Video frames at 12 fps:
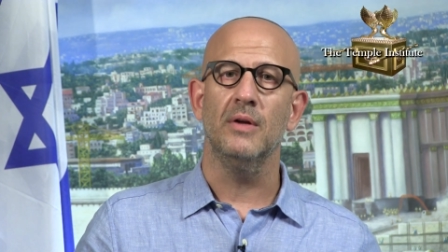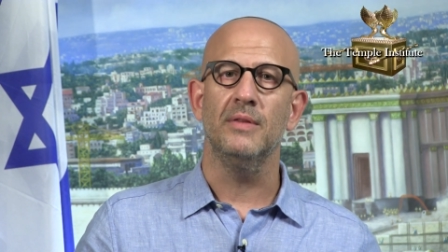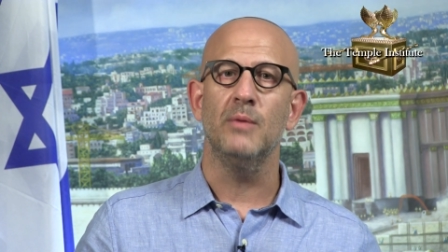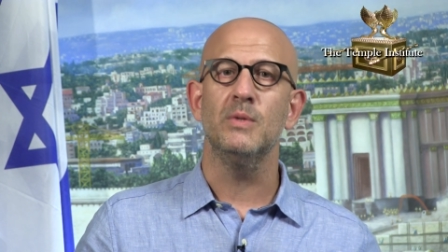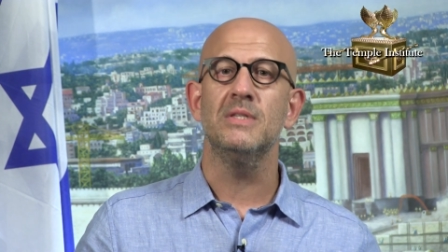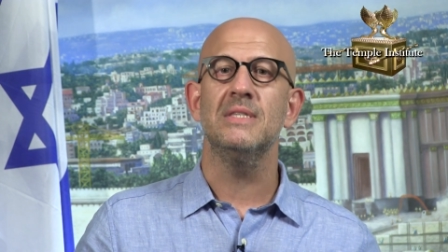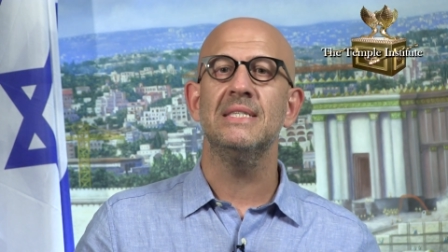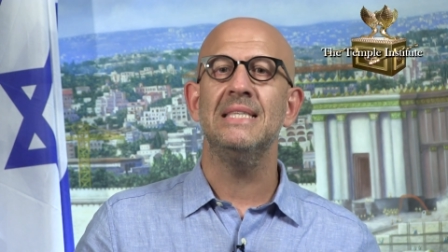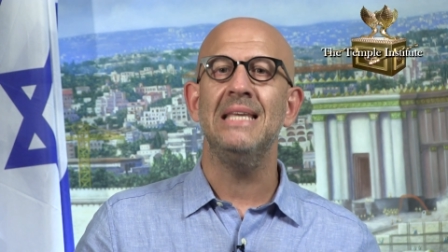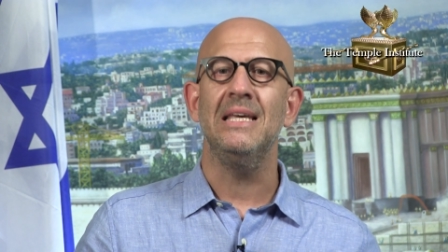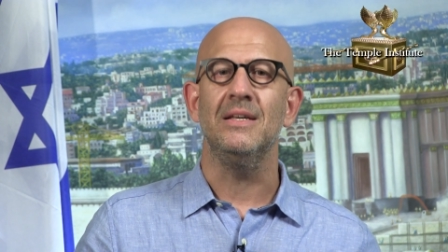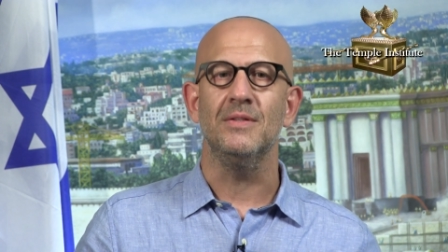would
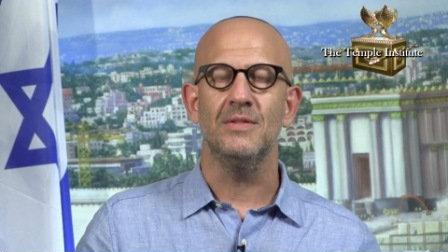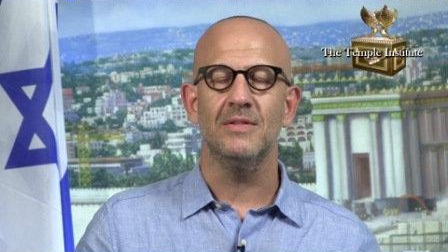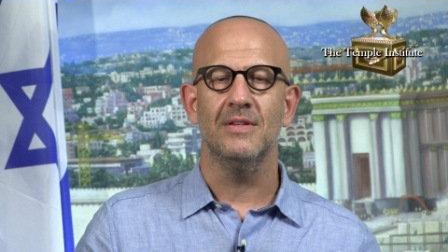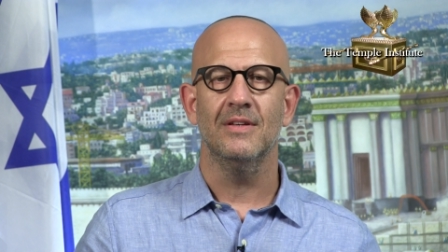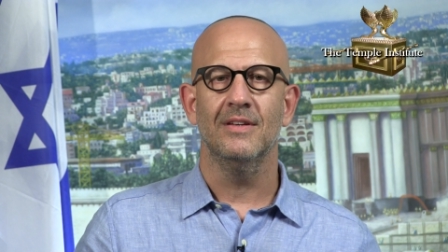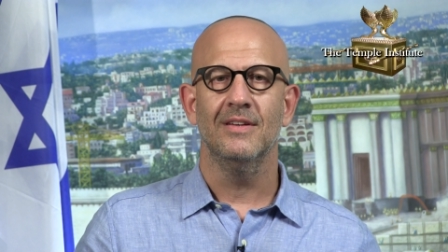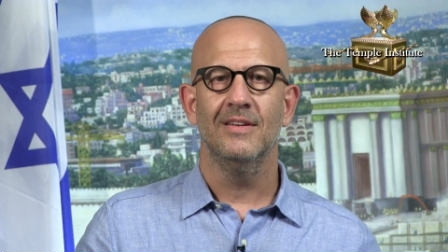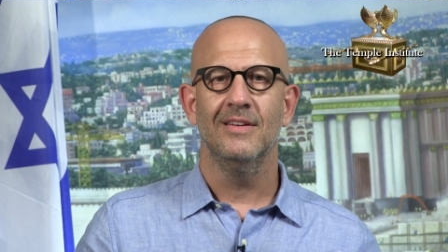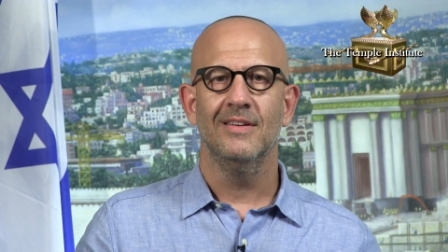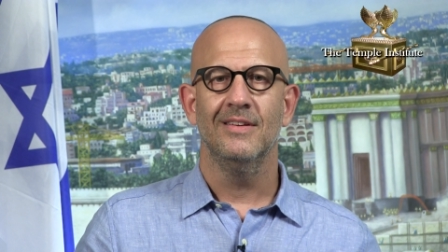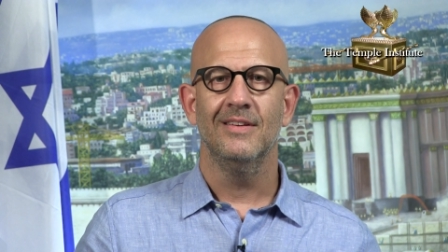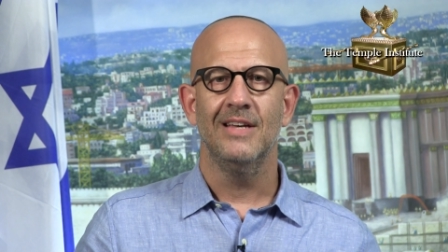sneeze.
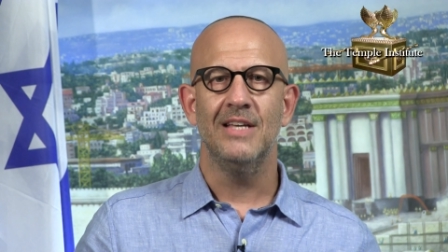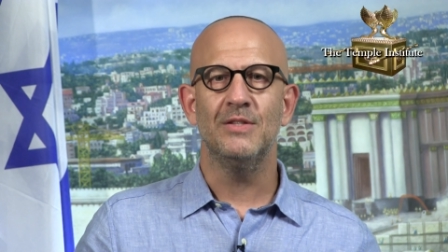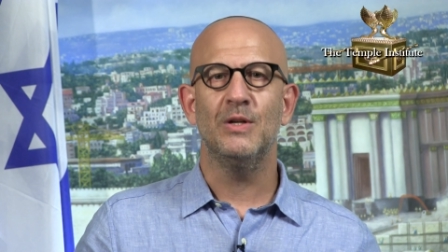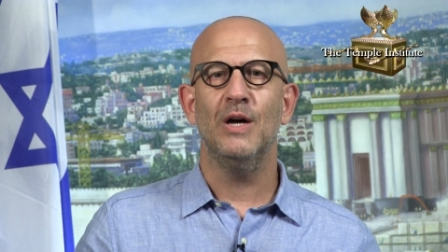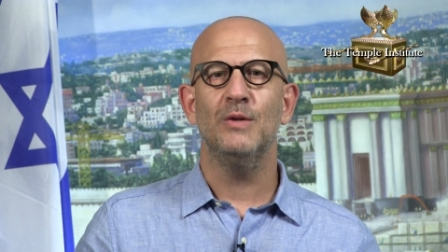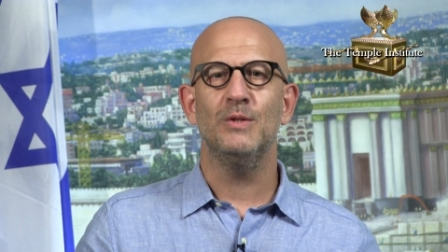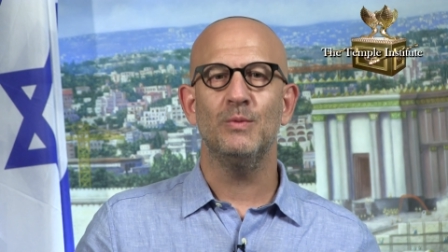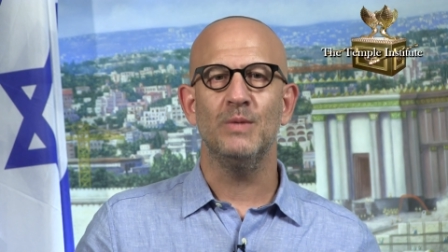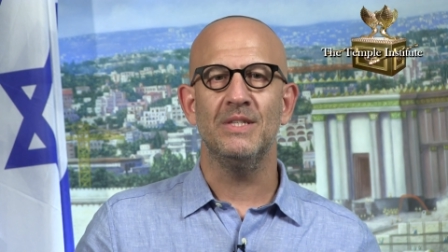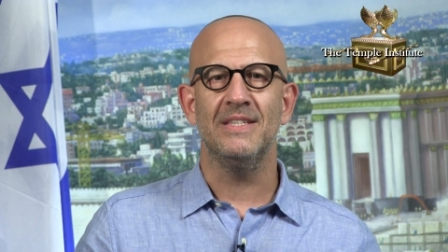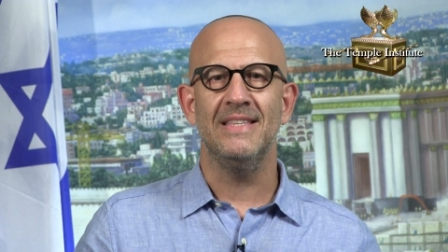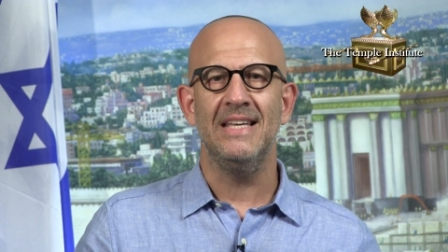His goats would
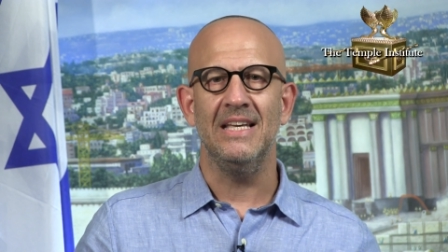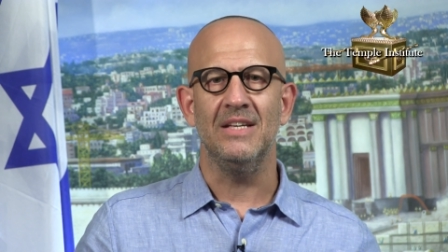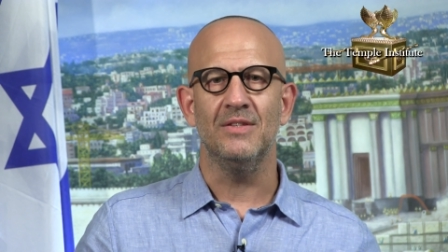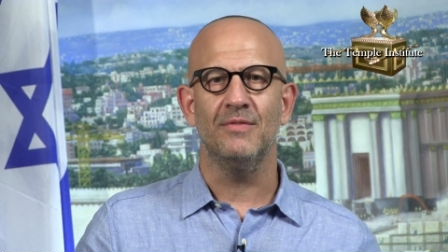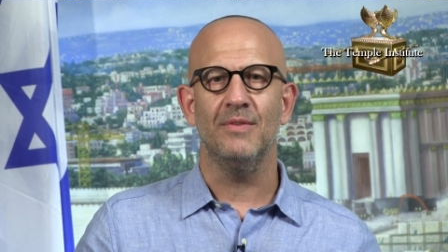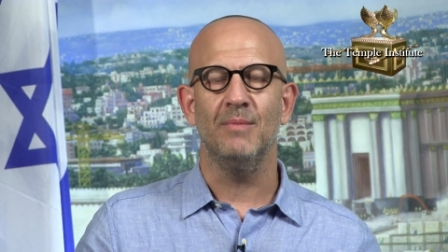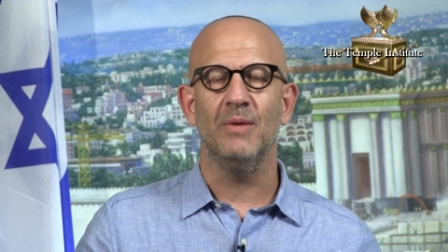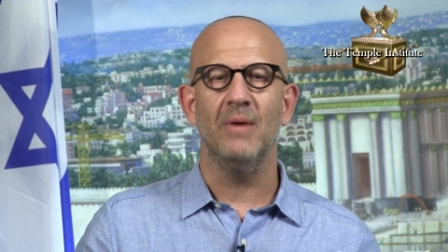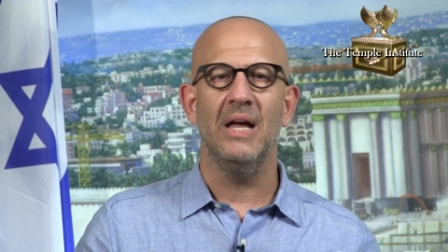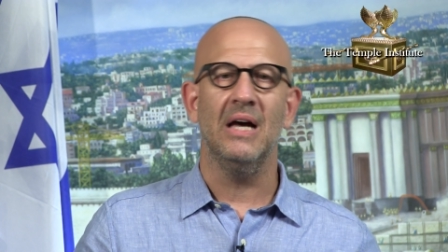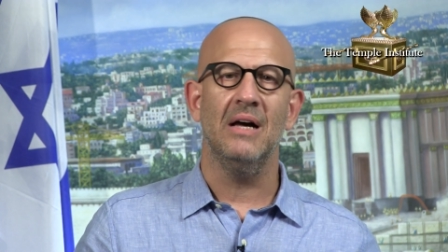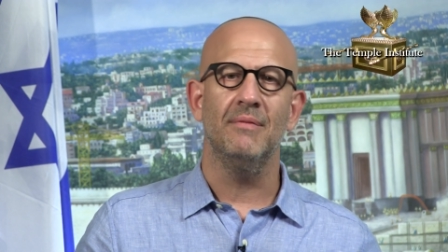sneeze from the
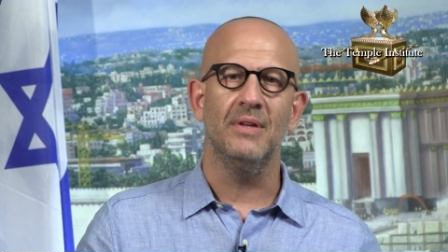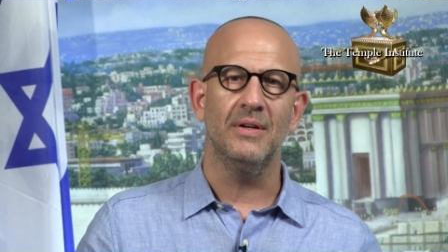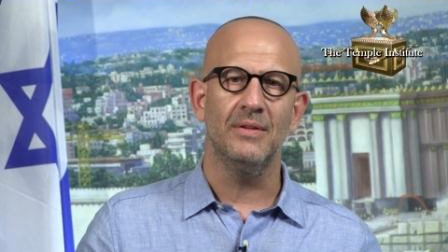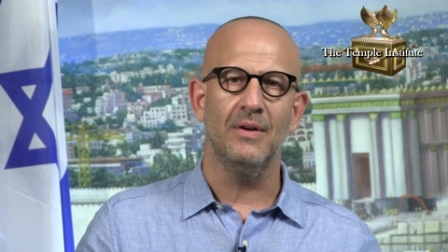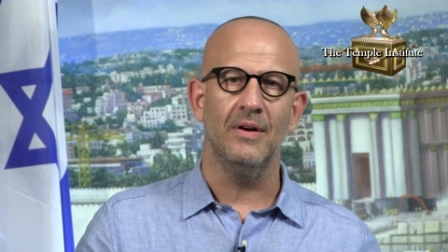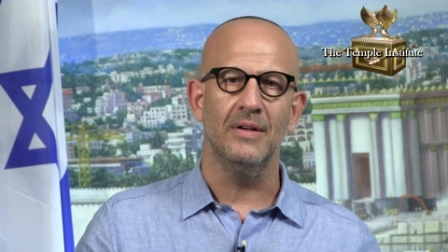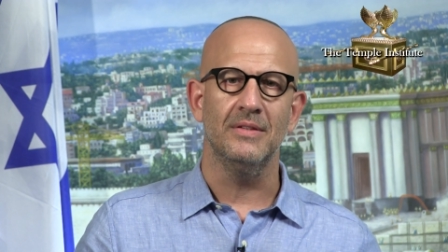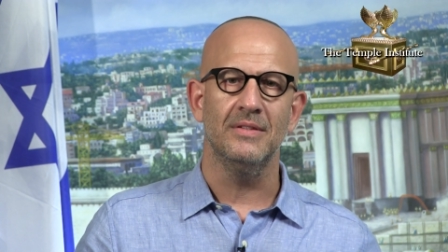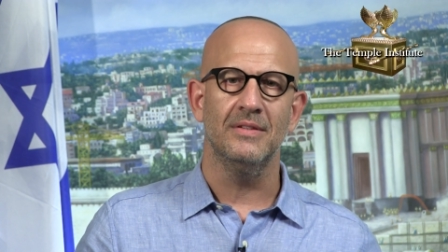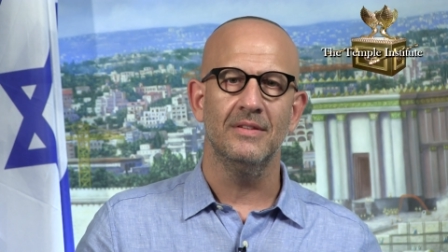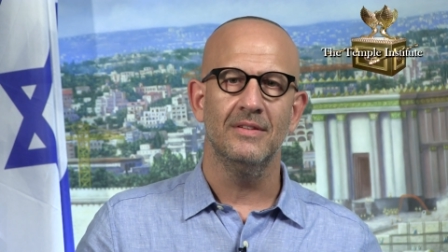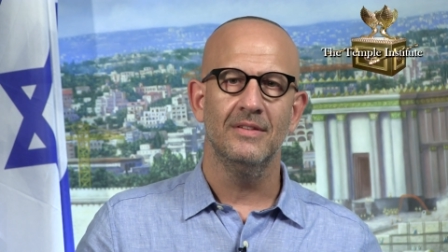reich of the Ketoret.